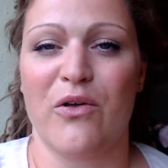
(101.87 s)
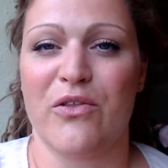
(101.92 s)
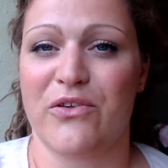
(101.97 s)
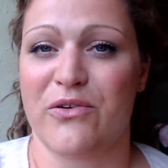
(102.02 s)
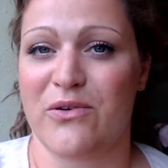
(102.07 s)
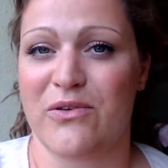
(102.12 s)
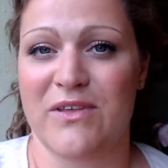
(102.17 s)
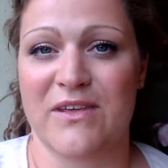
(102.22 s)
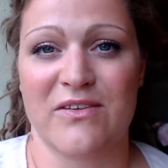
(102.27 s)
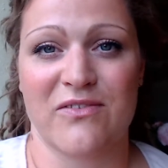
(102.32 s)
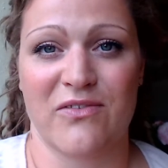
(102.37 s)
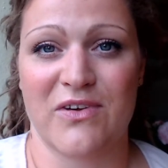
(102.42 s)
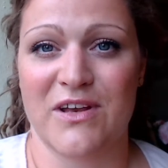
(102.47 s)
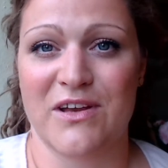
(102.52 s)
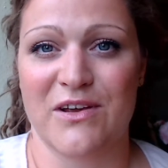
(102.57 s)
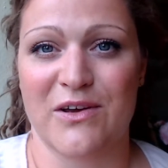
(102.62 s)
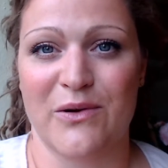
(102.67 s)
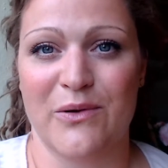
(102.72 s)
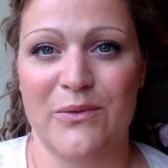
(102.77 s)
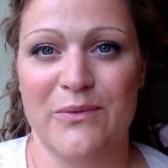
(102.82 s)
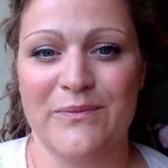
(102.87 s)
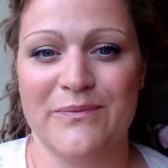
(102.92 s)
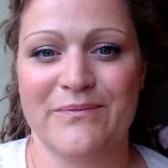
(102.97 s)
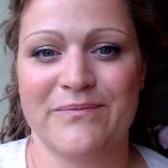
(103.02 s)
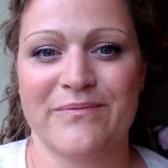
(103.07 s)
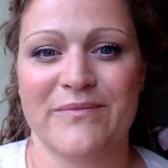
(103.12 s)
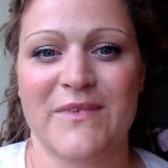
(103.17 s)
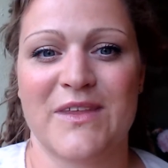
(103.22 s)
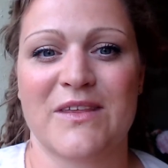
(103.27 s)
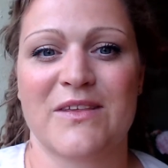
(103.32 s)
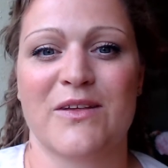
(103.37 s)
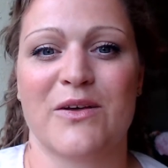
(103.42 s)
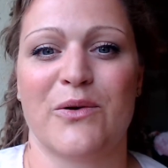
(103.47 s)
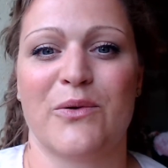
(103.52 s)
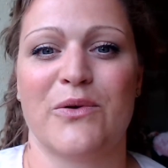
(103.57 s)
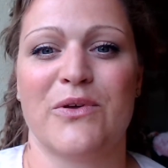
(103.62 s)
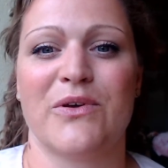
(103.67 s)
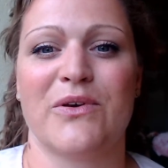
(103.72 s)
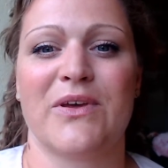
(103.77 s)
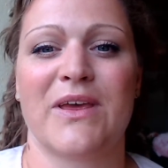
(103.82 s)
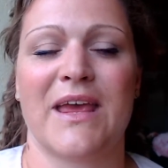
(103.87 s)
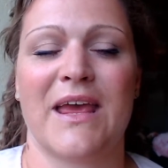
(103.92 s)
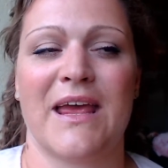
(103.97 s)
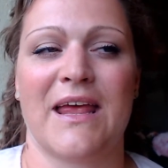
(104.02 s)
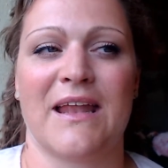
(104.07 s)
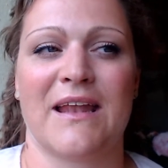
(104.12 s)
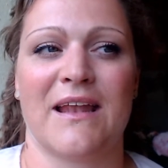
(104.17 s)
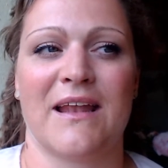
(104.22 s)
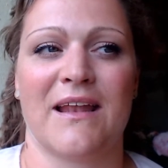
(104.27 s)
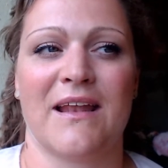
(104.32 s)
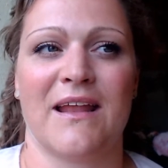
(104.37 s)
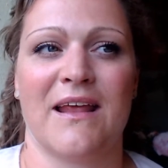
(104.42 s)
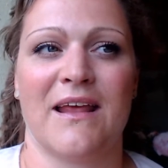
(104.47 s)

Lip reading: through this video, so you can